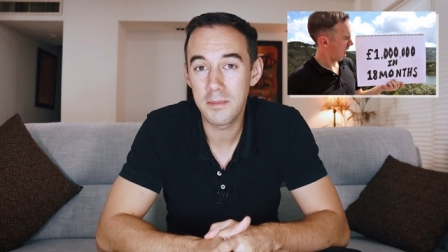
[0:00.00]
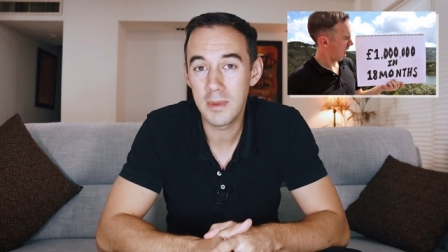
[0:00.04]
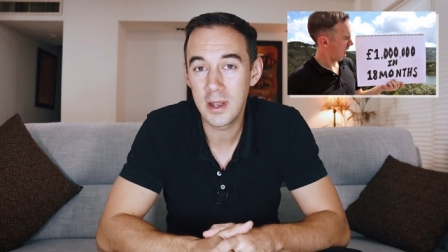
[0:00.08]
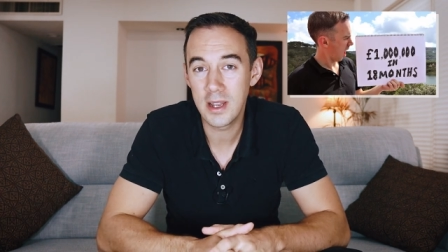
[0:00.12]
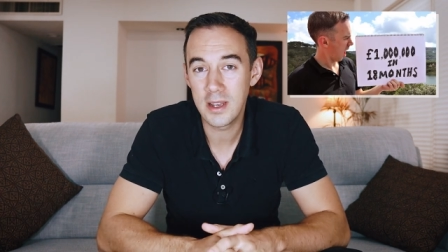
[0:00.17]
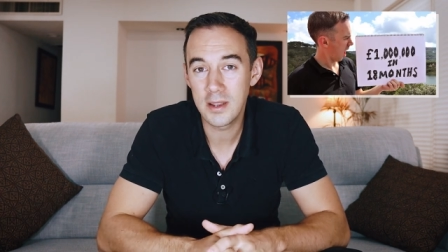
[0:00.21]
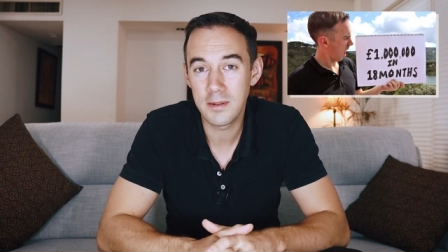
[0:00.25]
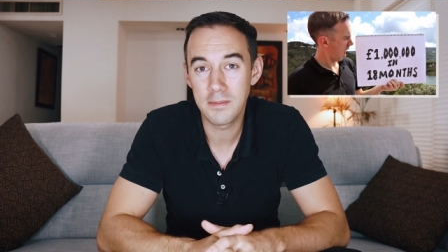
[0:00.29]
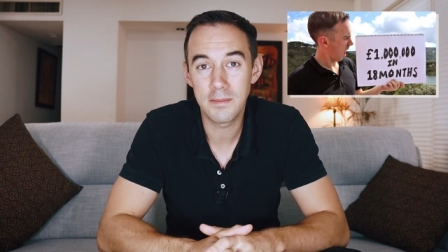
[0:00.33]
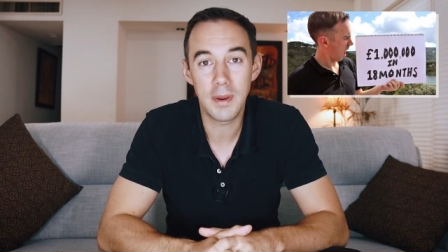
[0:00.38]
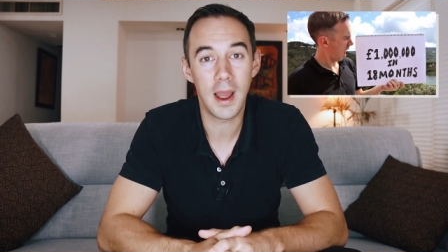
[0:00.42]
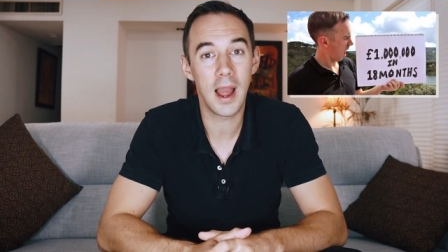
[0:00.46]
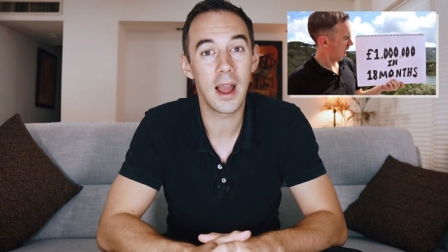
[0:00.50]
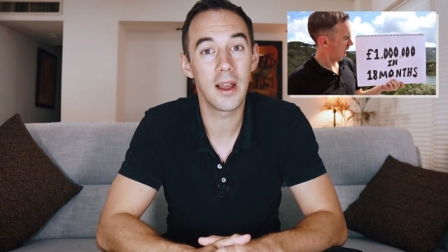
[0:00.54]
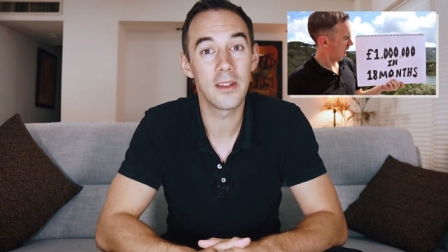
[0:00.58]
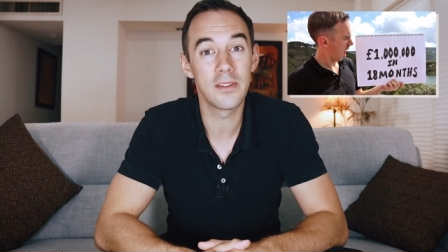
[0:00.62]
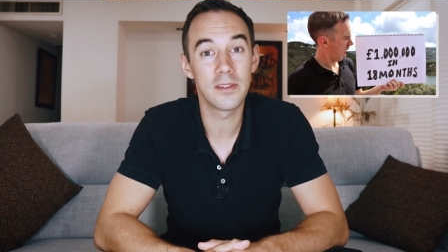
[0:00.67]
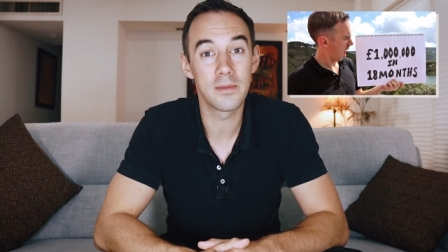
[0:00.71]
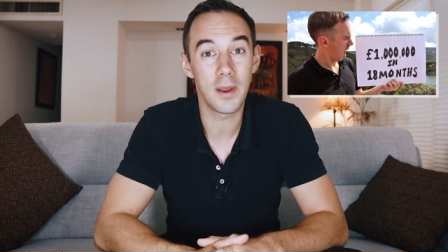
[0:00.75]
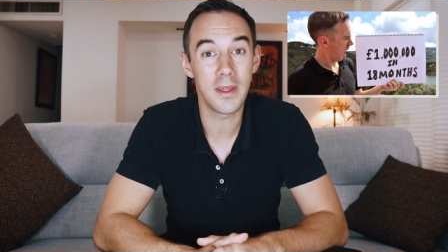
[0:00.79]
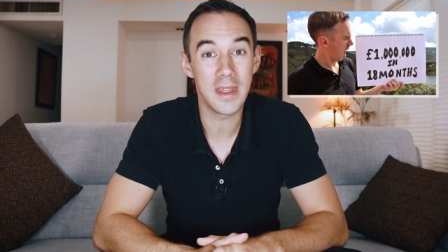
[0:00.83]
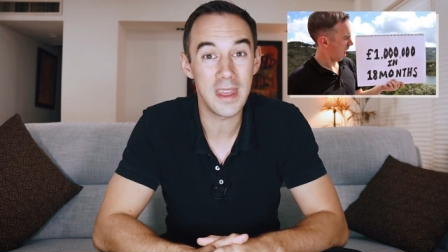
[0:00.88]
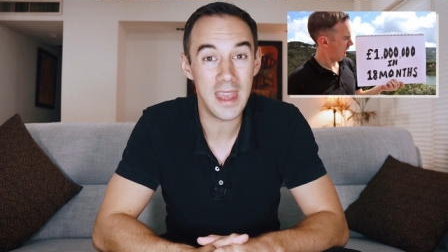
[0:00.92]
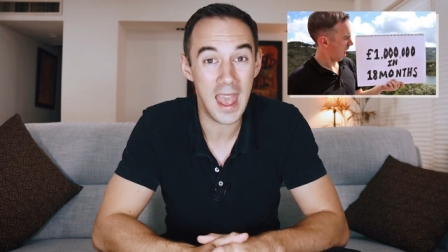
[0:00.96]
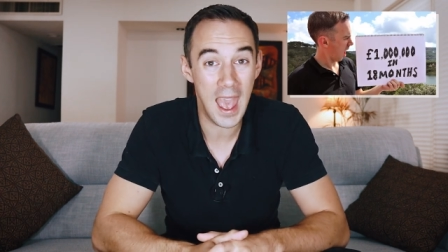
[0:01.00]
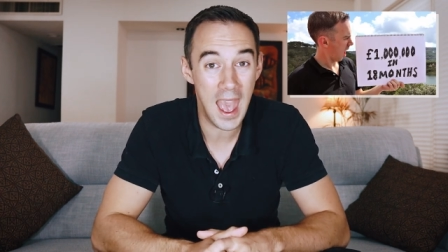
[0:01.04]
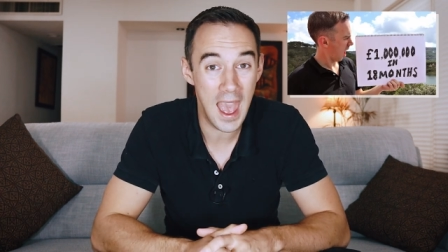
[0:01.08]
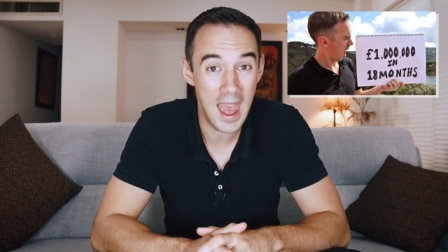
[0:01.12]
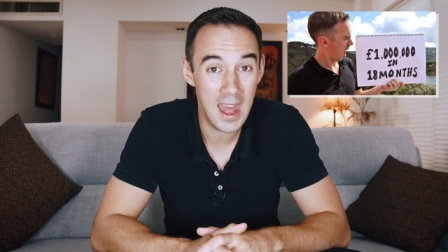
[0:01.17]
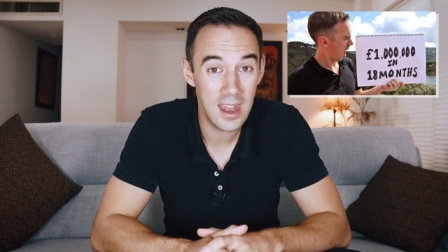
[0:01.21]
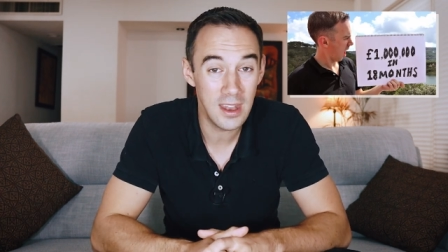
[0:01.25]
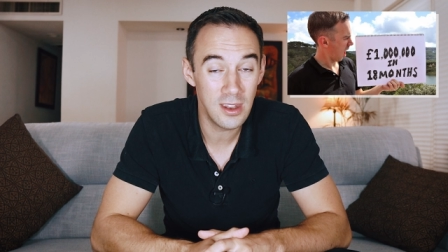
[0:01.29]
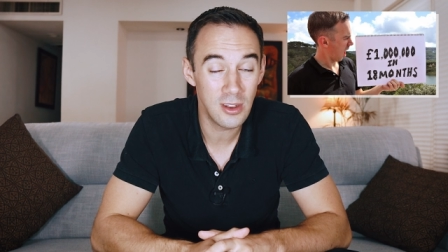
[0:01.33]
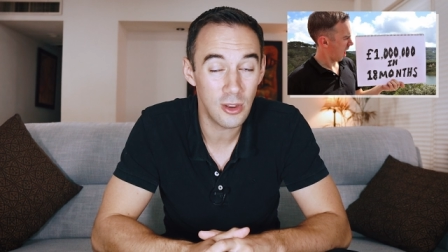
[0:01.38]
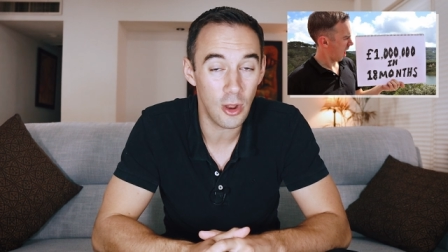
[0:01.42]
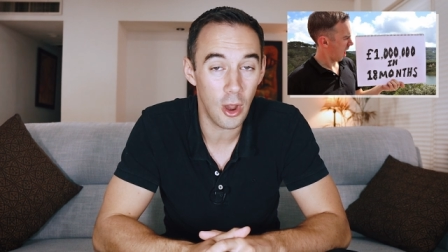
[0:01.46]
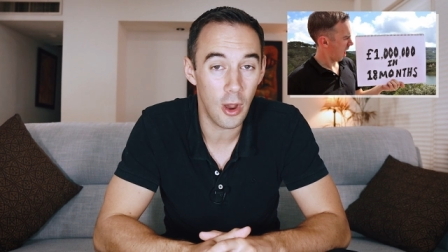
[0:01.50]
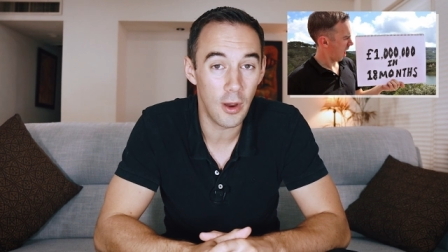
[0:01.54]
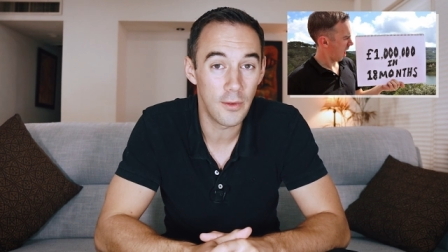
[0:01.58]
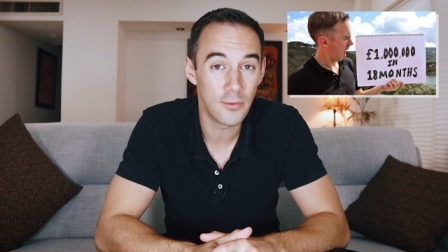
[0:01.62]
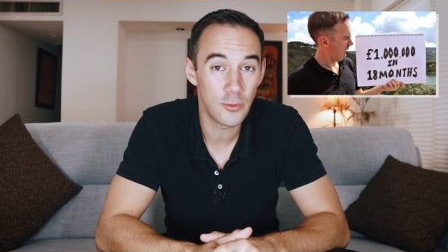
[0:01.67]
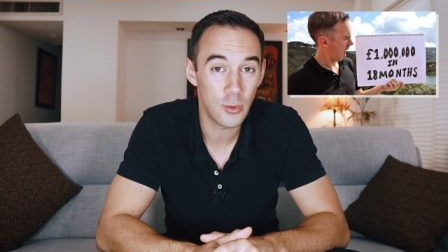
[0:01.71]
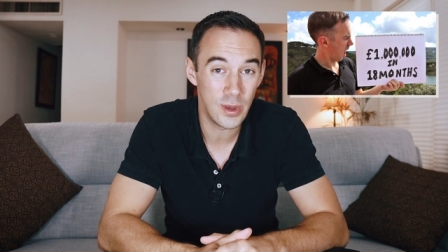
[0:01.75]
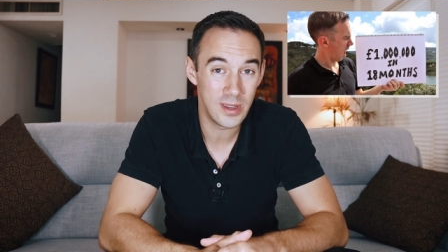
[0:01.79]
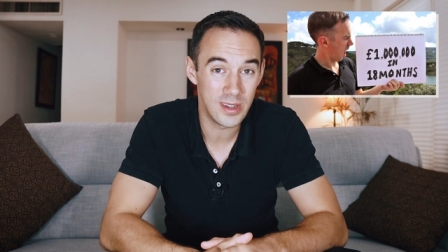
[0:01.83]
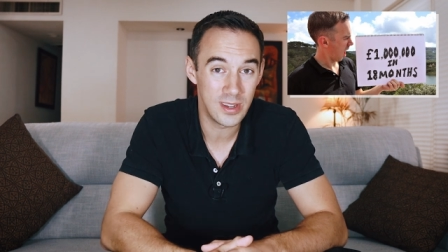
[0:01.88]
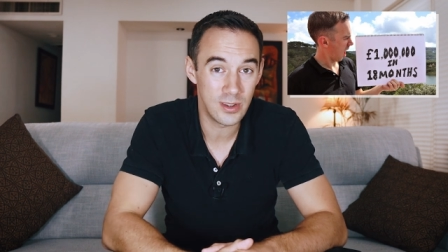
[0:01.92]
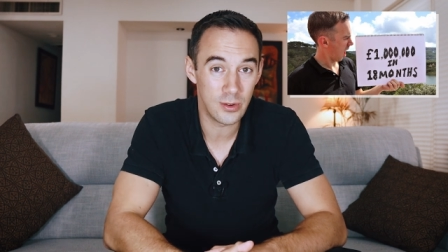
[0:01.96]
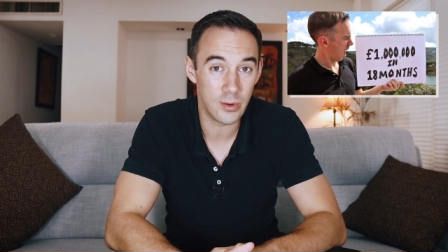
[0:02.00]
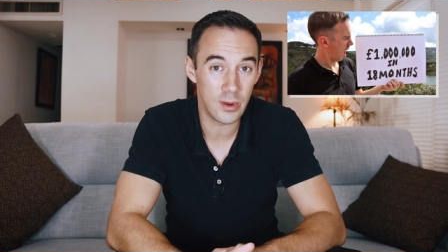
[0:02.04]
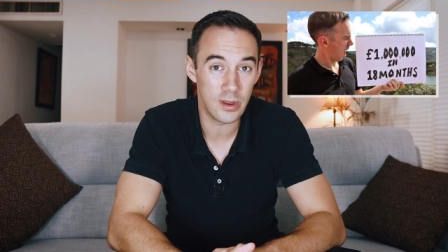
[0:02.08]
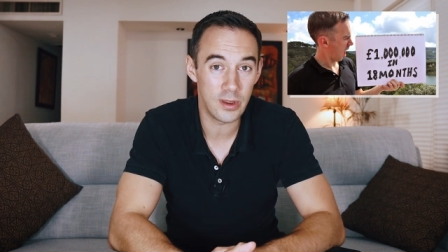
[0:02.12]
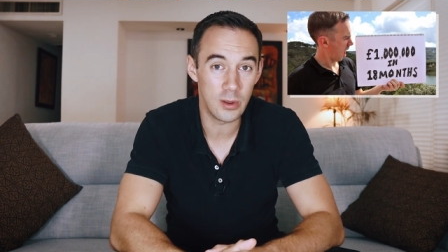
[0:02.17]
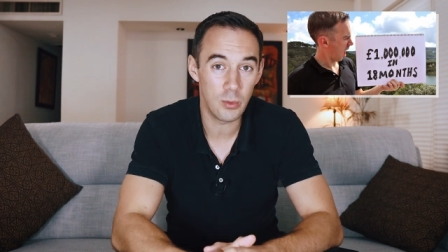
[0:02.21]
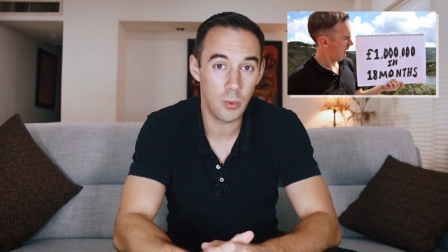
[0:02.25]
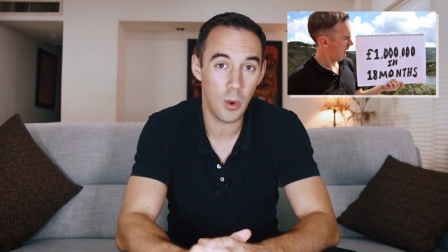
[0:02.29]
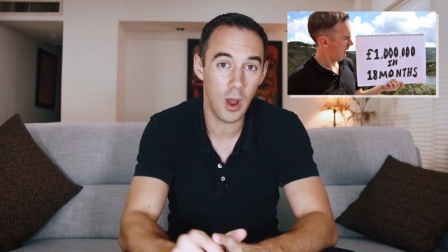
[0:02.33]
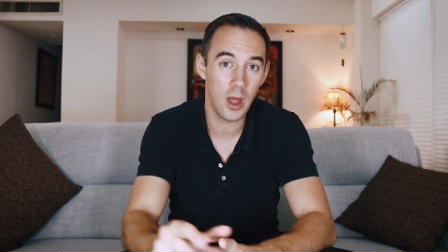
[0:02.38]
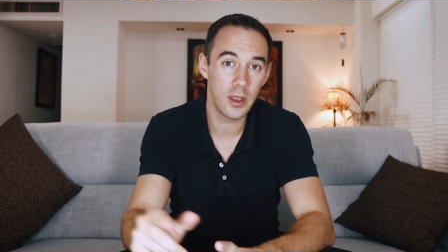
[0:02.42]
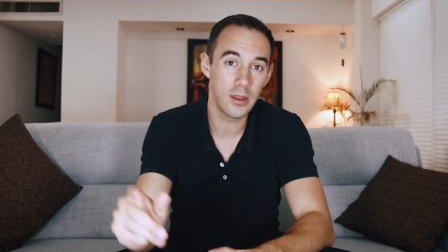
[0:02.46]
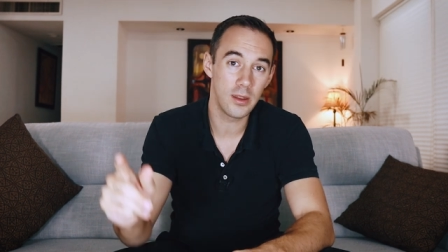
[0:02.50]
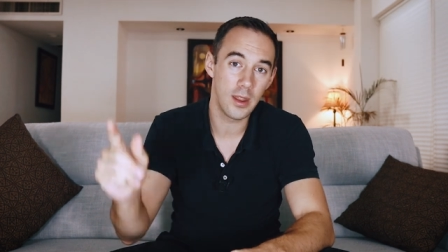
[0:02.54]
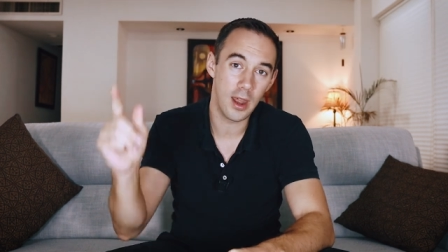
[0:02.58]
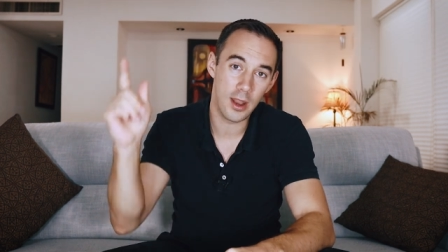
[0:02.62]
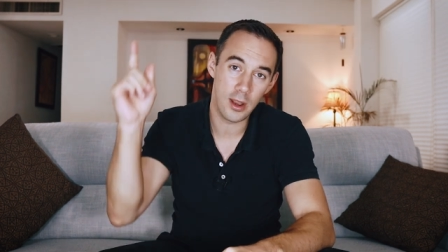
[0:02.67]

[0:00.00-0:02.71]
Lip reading: million by the end of 2021,